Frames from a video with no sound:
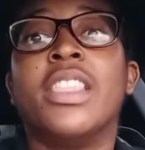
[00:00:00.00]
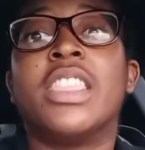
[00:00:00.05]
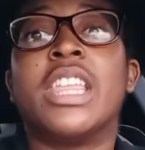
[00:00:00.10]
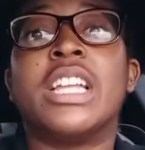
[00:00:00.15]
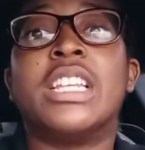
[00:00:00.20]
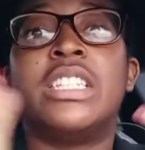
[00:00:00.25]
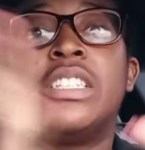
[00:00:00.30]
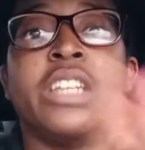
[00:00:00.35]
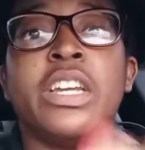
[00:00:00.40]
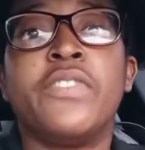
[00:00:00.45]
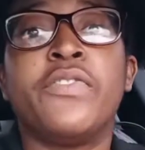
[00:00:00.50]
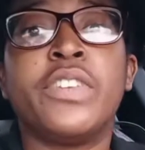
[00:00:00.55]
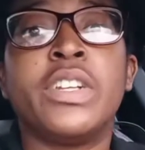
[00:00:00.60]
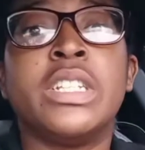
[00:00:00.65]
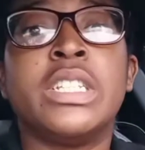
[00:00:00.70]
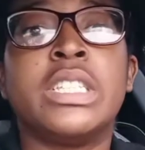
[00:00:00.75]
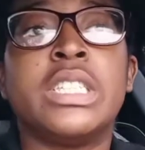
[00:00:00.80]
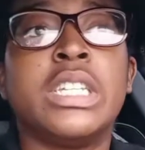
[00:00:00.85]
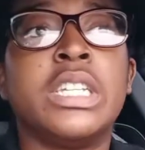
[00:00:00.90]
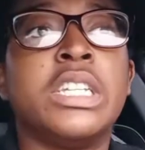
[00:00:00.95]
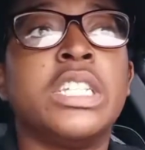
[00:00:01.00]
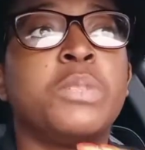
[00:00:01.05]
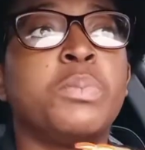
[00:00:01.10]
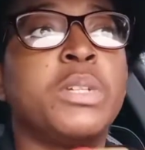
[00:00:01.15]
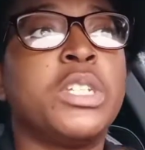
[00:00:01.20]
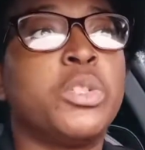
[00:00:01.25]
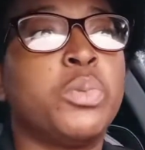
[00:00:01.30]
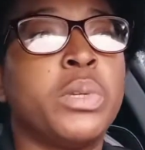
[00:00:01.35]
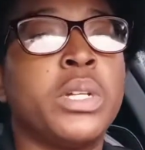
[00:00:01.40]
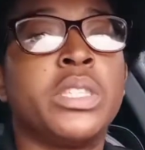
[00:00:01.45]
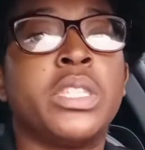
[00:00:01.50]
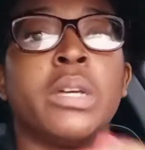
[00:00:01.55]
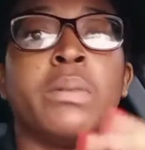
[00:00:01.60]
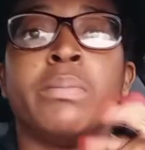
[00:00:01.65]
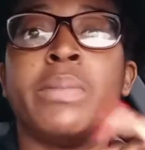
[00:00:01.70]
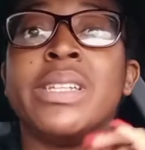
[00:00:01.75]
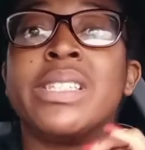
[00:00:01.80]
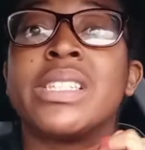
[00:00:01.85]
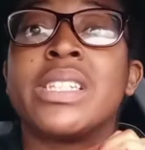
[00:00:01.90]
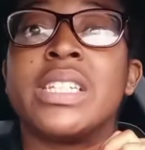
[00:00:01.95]
the differences between the
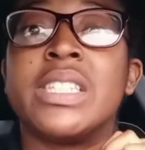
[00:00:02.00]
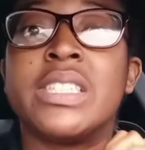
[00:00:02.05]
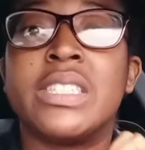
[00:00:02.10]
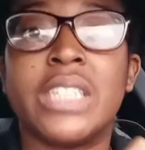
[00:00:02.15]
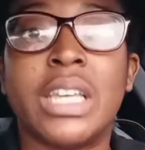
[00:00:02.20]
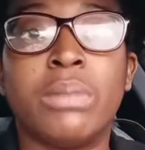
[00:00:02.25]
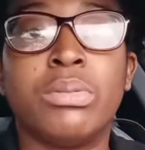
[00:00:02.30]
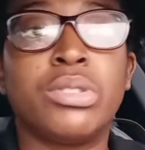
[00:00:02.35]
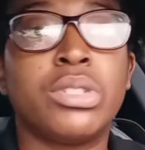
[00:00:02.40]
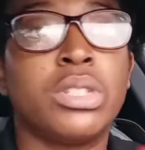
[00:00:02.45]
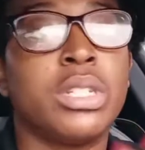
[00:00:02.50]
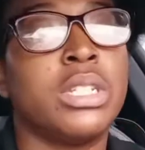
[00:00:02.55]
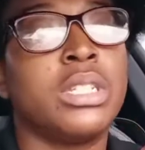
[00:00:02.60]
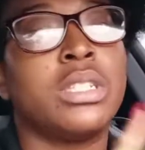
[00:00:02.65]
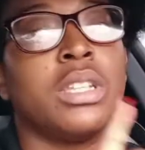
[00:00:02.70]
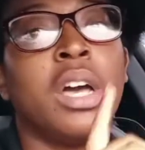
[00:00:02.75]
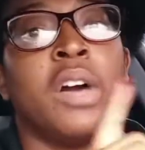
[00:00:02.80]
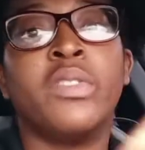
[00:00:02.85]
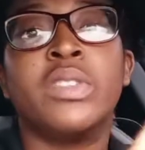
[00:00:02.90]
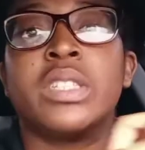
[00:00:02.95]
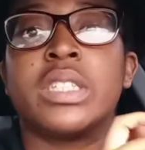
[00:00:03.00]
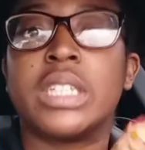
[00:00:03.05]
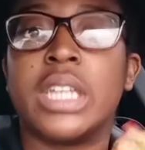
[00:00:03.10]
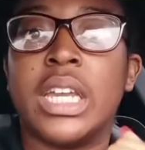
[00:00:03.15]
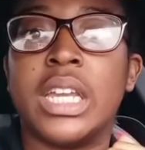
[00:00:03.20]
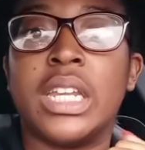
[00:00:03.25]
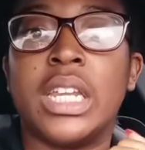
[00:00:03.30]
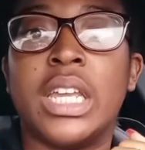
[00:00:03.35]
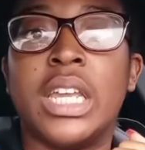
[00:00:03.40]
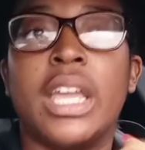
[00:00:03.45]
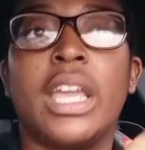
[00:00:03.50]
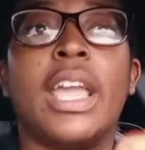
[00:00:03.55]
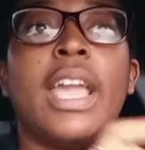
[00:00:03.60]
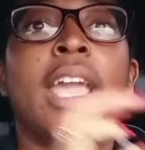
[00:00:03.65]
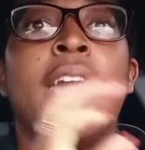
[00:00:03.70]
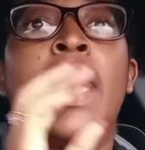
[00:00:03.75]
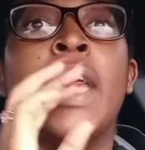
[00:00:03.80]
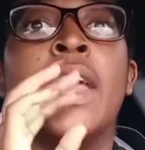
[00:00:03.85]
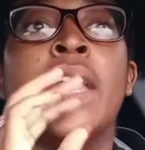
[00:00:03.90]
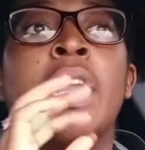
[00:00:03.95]
misconceptions of skinny
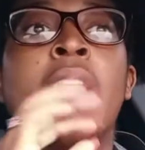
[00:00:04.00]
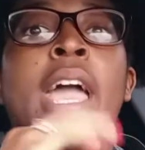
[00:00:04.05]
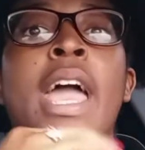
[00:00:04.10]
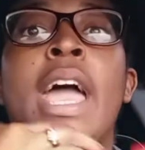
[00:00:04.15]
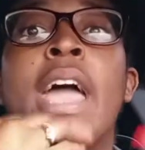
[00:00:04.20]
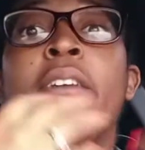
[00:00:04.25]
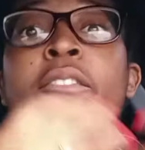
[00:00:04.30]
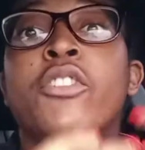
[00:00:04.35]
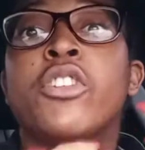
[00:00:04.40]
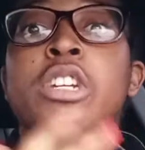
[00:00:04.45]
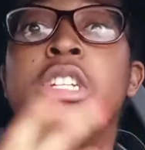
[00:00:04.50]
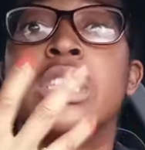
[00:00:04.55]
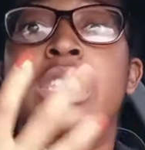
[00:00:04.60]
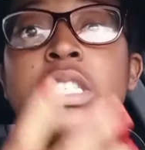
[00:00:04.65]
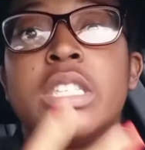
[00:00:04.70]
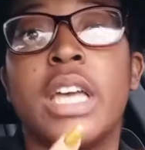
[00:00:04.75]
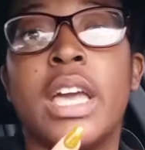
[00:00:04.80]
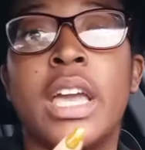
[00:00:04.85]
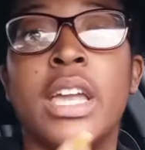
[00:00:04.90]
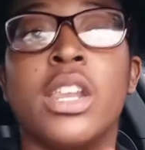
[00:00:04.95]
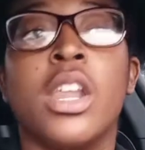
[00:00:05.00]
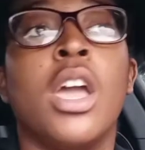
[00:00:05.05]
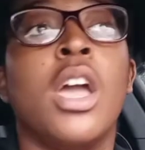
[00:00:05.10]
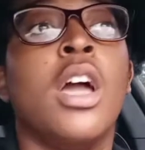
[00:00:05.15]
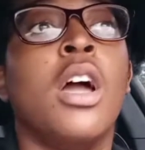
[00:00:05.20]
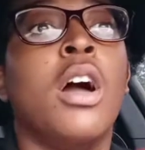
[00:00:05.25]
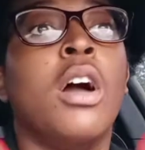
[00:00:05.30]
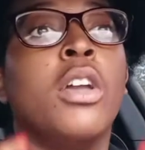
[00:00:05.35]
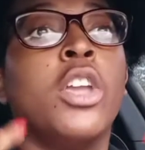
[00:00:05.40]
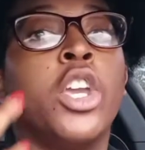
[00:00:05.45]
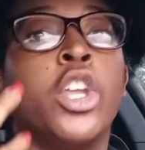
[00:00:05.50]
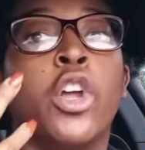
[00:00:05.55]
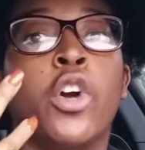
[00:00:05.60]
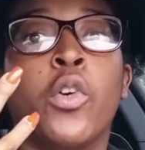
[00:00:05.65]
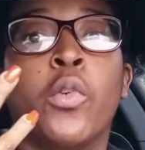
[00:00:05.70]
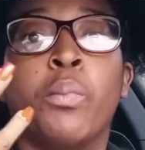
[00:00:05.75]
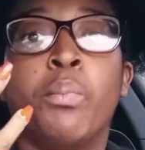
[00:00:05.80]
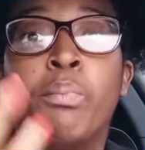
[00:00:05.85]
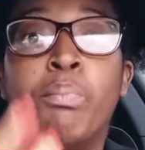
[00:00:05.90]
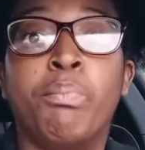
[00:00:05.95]
and heavier set, you
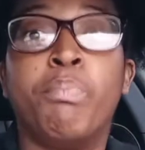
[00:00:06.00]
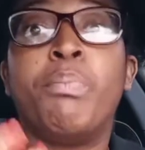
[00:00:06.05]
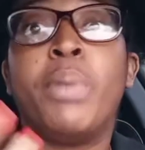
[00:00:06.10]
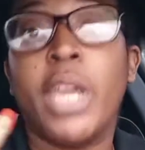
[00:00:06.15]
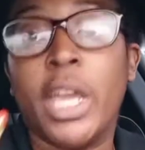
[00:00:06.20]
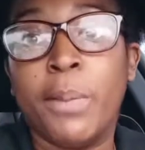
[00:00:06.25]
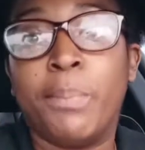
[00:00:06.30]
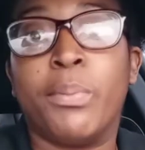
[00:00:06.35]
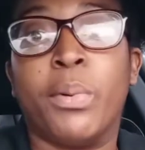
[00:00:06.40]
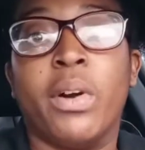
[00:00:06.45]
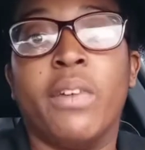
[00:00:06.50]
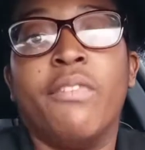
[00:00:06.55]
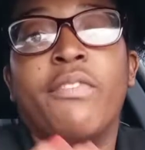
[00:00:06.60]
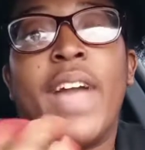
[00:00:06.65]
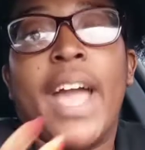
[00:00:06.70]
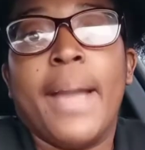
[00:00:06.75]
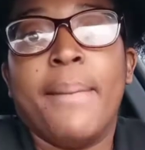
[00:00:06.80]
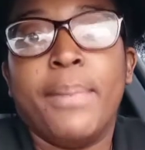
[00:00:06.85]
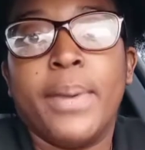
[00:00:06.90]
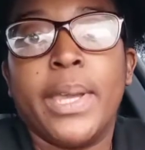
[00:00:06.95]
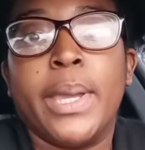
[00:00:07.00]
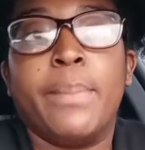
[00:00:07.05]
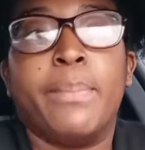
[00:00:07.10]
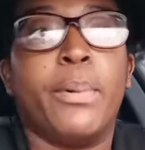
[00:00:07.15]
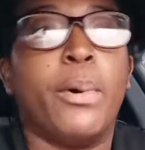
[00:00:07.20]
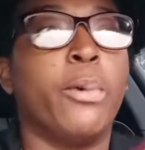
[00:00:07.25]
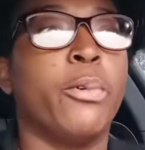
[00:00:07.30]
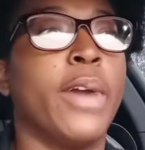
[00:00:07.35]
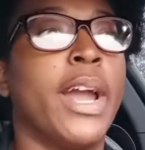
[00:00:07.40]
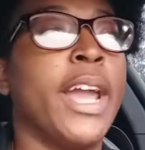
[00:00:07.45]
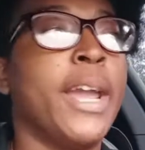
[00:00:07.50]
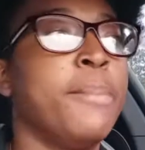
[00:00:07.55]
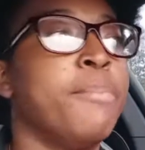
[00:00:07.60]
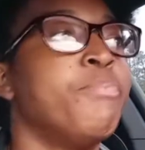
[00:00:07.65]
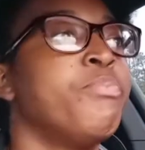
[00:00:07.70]
know, people, fat people, right?